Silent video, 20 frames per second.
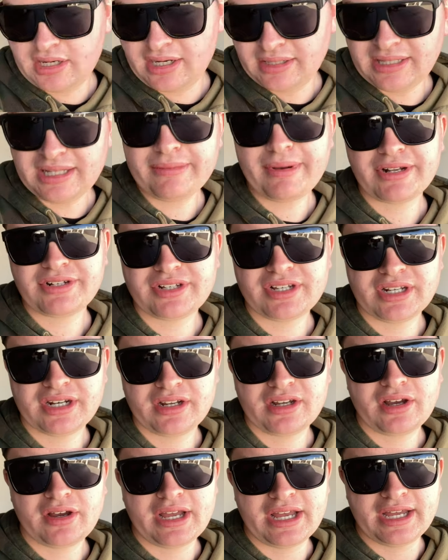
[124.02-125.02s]
I think I'm actually
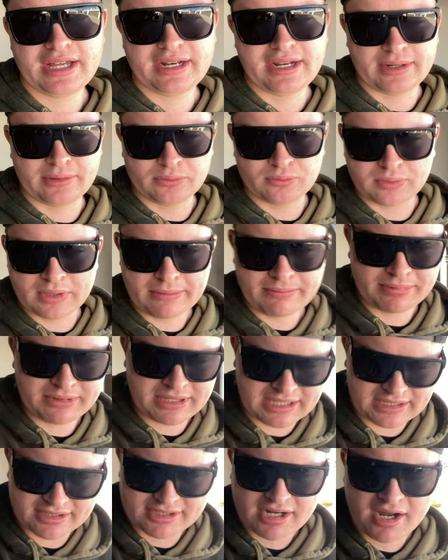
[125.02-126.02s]
gonna go ahead and rip
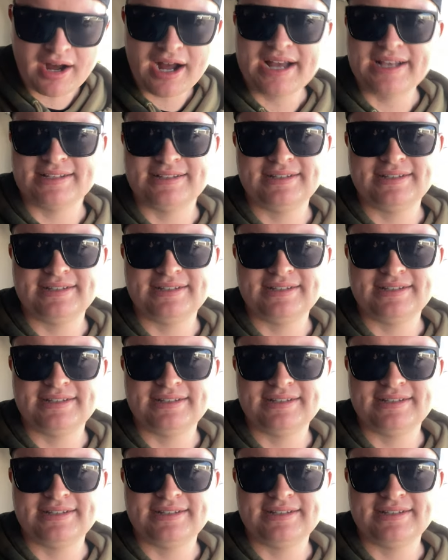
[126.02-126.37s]
the entire